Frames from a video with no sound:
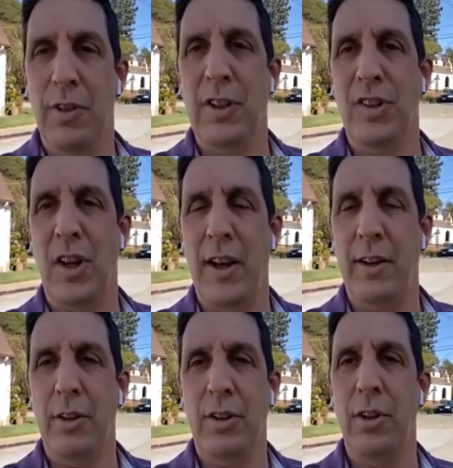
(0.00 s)
or the
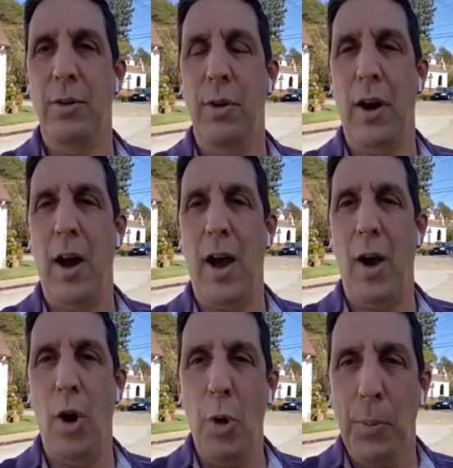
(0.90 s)
desire to
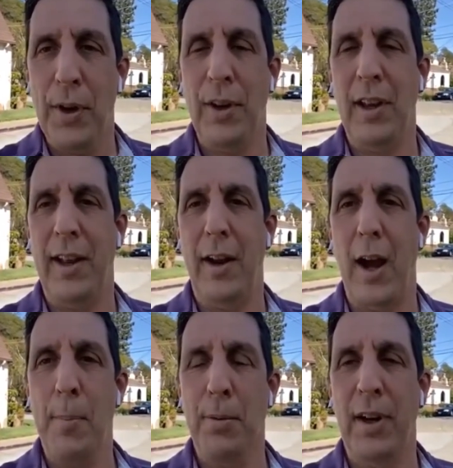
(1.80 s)
open and
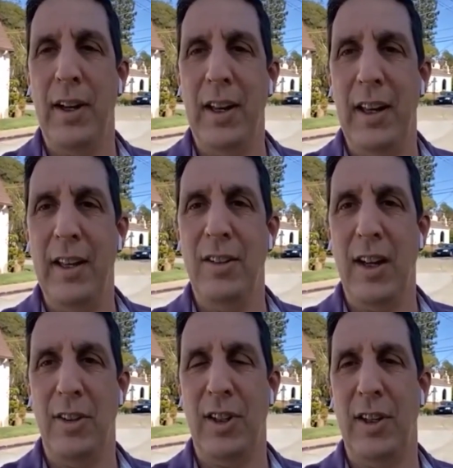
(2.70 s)
operate in
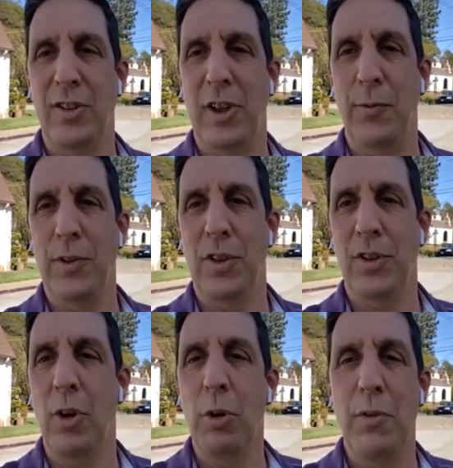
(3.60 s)
downtown San
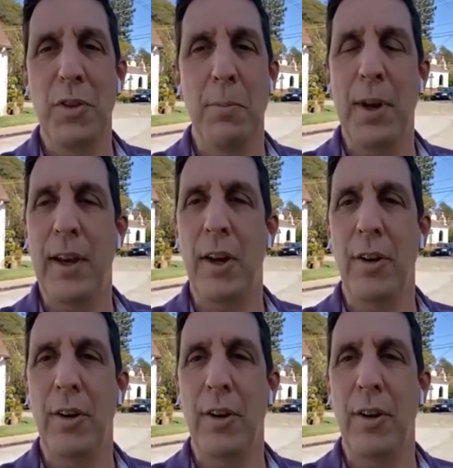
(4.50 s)
Francisco or even the Bay